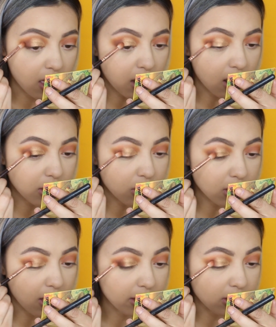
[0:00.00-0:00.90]
And I
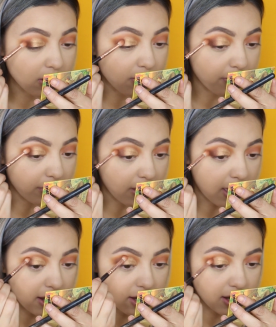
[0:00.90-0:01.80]
just like to
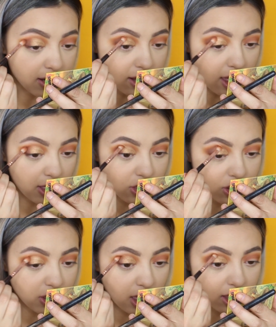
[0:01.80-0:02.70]
blend that
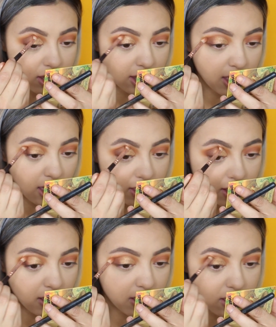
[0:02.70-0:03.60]
shade
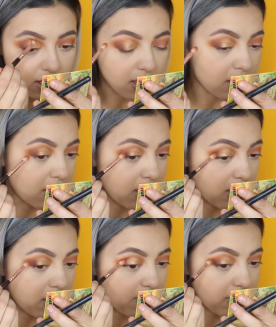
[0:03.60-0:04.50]
together,
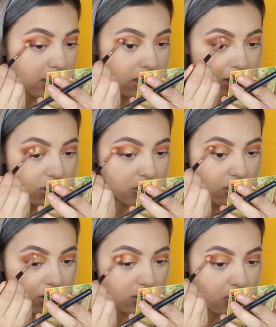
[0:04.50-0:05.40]
making
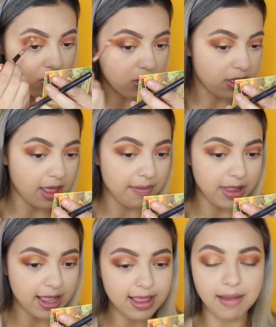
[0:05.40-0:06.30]
sure it's all
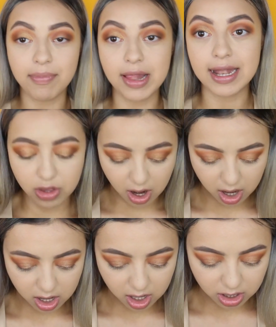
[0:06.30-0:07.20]
seamless and blend
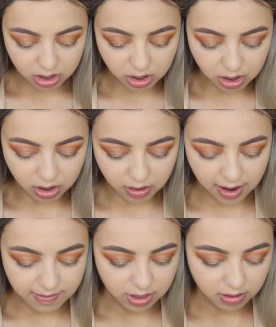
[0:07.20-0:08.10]
straight into
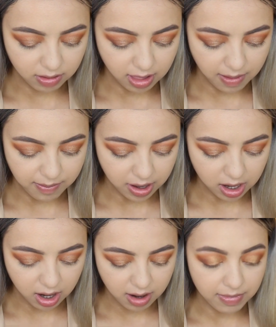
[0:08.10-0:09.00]
Creamsicle and
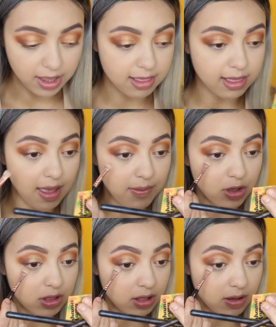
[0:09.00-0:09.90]
Butter and mix them
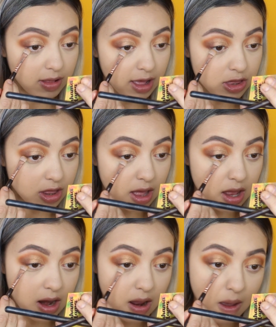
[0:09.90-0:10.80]
on the lower lash
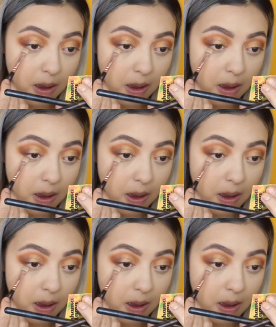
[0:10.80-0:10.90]
line.